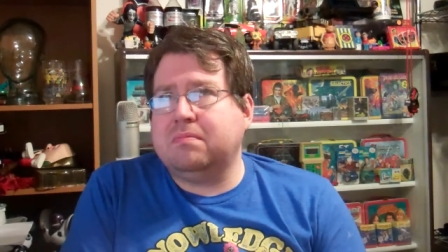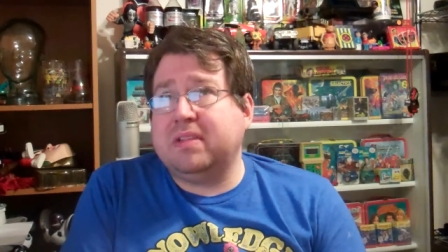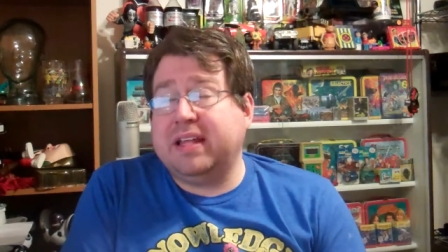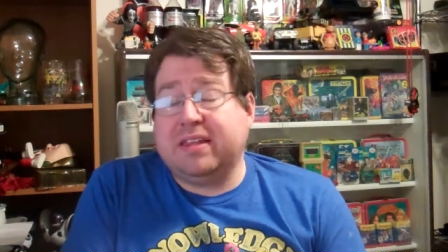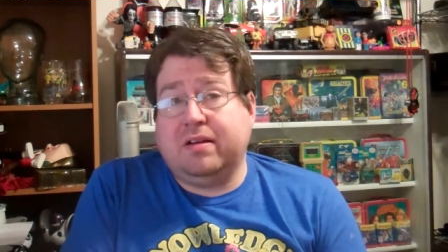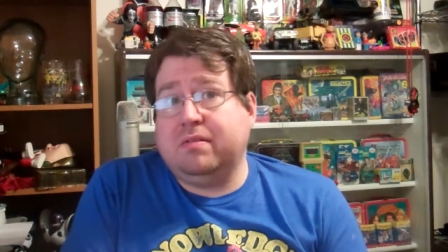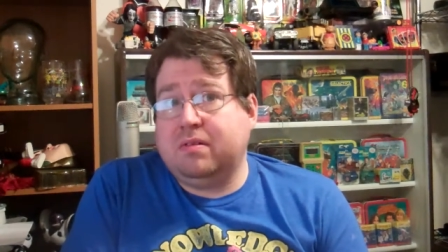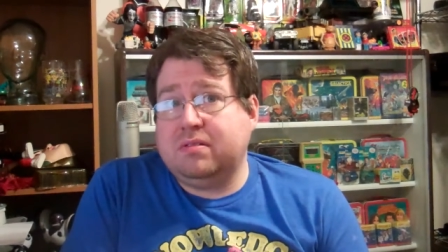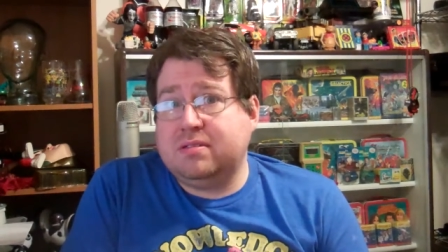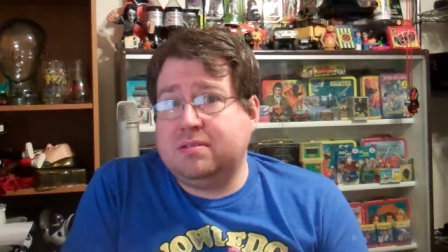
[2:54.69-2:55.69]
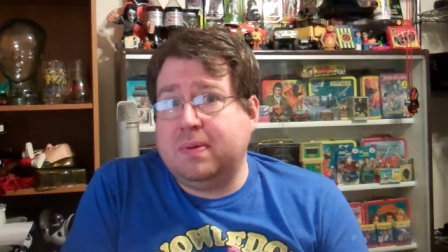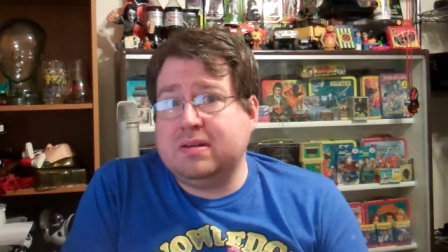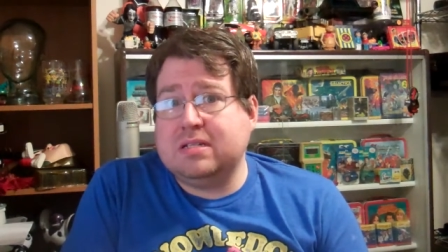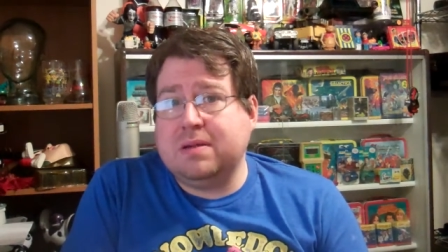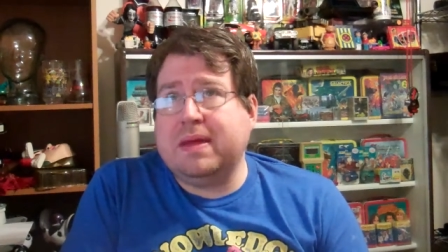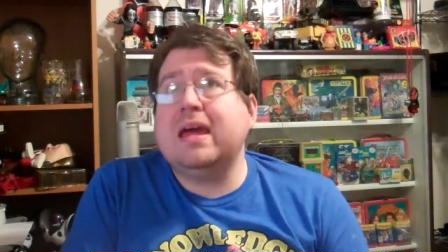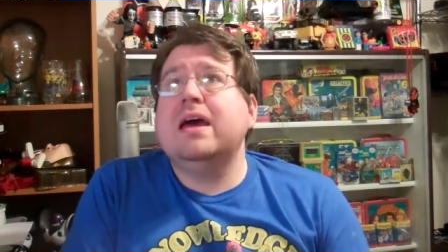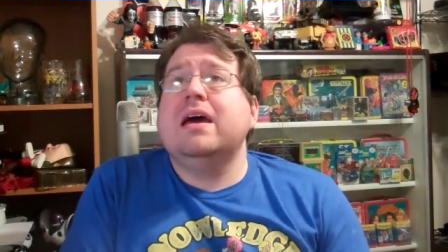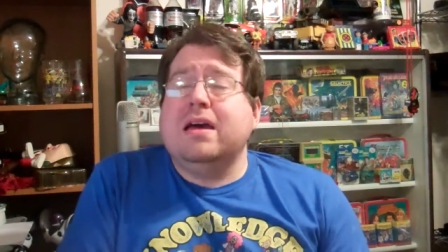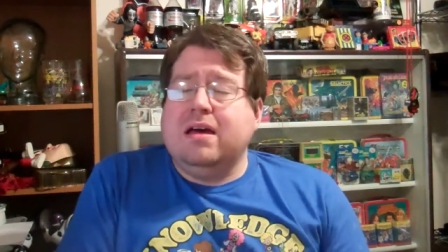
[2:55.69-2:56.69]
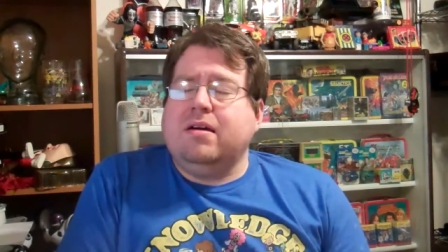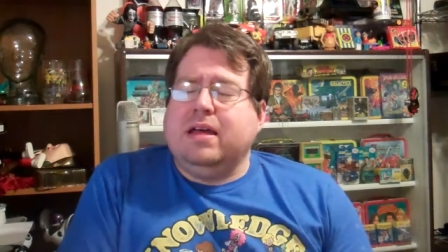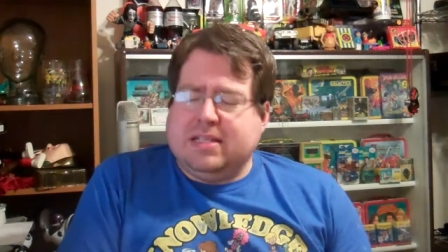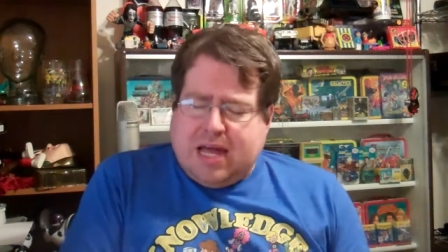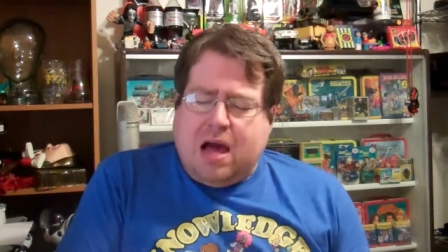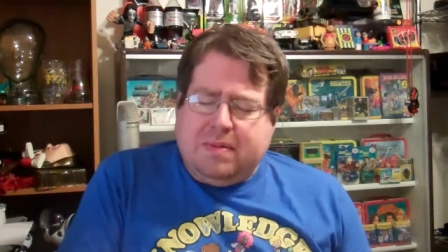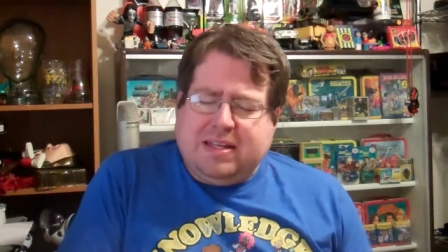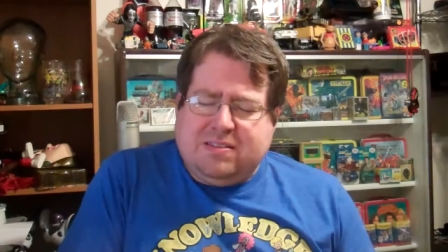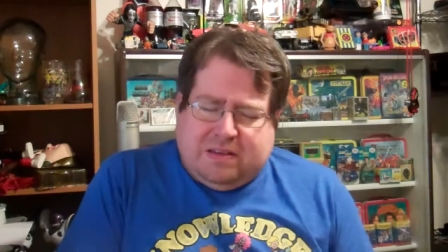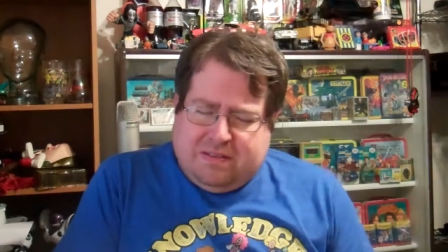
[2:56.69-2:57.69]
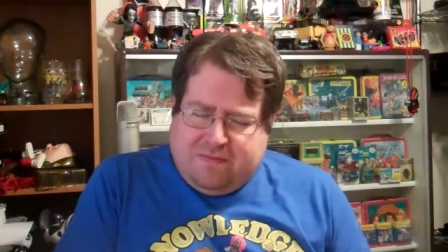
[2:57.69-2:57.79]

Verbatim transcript: like they're supposed. To, I mean, his comedies